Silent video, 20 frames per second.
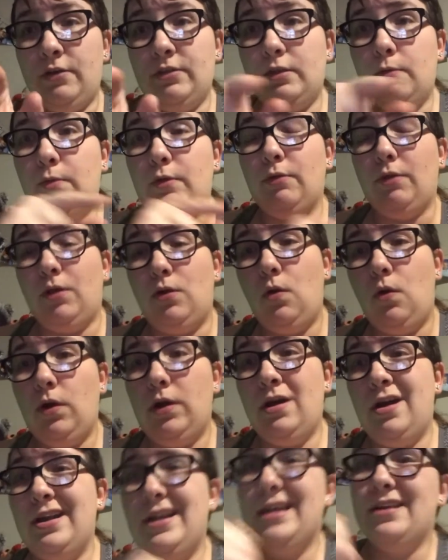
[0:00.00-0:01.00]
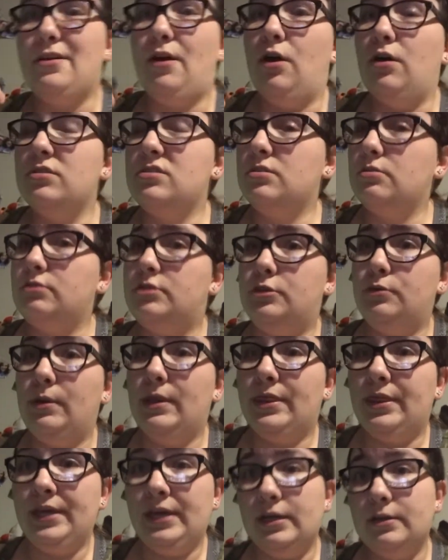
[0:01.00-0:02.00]
that we record on and also to
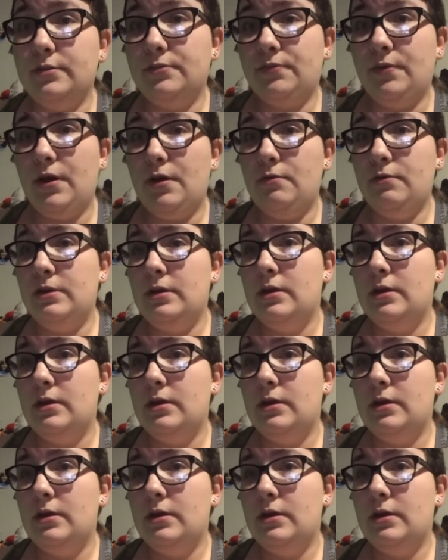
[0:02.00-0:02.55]
Athena's phone.